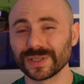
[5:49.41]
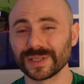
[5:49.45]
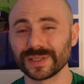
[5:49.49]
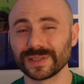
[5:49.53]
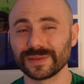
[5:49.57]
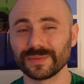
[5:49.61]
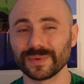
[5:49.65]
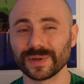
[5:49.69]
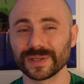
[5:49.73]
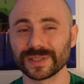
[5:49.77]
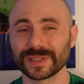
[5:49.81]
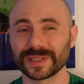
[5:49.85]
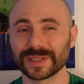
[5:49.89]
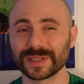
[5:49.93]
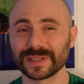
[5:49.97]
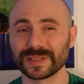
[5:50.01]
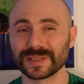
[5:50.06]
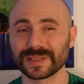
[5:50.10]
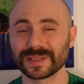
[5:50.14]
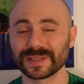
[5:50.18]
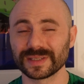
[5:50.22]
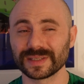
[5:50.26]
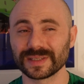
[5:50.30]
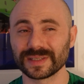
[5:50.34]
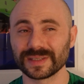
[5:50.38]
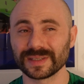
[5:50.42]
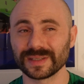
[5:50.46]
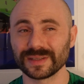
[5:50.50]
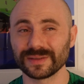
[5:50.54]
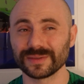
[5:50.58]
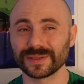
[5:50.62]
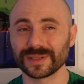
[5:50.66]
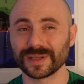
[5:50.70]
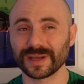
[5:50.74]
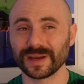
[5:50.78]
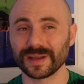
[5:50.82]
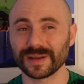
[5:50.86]
He was
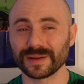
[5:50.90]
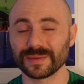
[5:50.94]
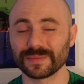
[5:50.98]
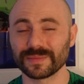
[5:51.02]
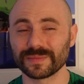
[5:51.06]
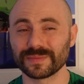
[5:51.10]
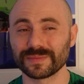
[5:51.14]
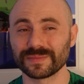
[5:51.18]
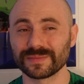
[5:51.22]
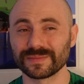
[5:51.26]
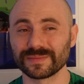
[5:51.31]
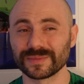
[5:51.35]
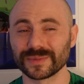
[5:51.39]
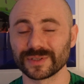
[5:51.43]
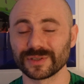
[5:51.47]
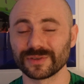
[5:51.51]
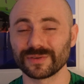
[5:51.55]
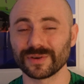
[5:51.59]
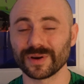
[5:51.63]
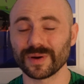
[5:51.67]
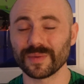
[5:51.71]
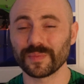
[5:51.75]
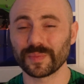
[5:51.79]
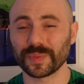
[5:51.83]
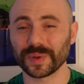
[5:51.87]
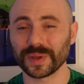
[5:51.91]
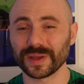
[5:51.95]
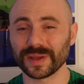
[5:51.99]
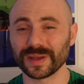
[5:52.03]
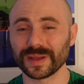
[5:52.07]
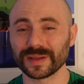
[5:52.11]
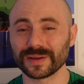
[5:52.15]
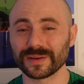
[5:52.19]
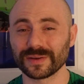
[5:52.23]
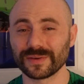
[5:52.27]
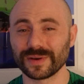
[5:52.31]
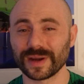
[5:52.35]
kind of
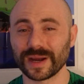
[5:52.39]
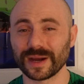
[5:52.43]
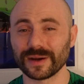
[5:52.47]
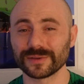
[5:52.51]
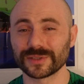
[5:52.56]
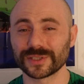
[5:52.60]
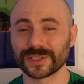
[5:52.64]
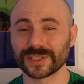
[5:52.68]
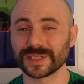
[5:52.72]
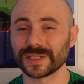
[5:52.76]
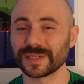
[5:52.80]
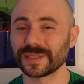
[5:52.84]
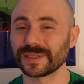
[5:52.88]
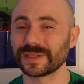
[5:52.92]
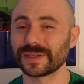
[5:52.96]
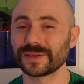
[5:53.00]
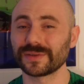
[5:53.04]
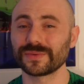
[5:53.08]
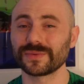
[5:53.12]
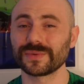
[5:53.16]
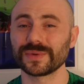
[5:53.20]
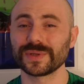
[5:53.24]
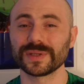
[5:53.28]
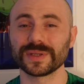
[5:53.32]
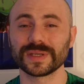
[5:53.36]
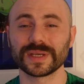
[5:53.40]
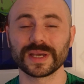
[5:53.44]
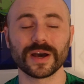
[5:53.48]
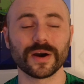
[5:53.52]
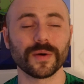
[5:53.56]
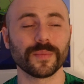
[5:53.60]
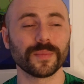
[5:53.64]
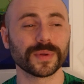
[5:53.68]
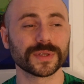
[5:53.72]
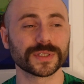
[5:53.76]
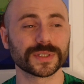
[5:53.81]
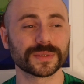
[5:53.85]
grumpy and grouchy and didn't really
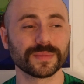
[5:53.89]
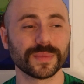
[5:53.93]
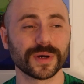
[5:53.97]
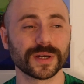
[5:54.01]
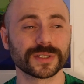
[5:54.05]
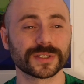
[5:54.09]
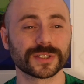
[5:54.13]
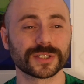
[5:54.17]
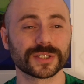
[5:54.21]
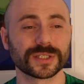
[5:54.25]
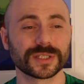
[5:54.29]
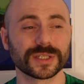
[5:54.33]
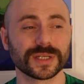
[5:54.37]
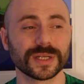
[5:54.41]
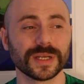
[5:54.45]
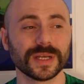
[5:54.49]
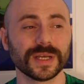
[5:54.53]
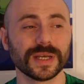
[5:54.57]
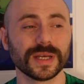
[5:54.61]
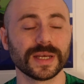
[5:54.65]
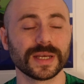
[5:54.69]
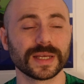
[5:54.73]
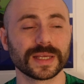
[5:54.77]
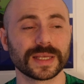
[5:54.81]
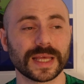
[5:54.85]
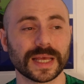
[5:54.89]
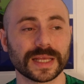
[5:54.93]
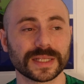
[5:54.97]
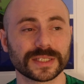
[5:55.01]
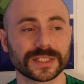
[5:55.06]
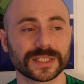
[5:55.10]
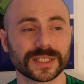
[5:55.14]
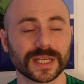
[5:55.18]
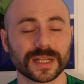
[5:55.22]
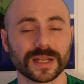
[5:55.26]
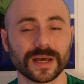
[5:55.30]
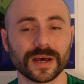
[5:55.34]
help us much get
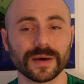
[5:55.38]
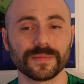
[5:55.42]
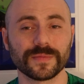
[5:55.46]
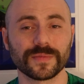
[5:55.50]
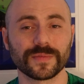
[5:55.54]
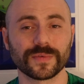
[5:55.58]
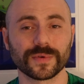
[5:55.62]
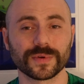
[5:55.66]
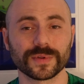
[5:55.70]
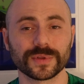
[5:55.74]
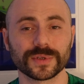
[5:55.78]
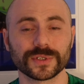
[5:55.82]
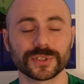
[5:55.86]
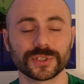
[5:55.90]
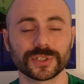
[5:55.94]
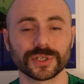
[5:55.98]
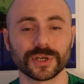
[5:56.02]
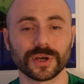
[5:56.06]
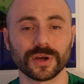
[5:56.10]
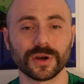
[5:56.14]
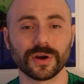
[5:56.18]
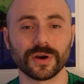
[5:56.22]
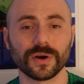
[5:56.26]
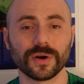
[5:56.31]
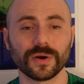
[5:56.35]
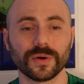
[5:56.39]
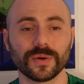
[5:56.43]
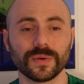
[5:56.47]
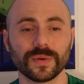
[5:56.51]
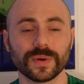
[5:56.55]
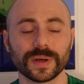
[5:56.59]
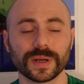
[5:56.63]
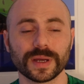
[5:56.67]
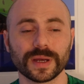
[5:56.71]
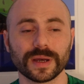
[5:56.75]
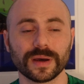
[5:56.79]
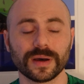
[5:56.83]
set up for the
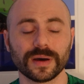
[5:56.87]
show.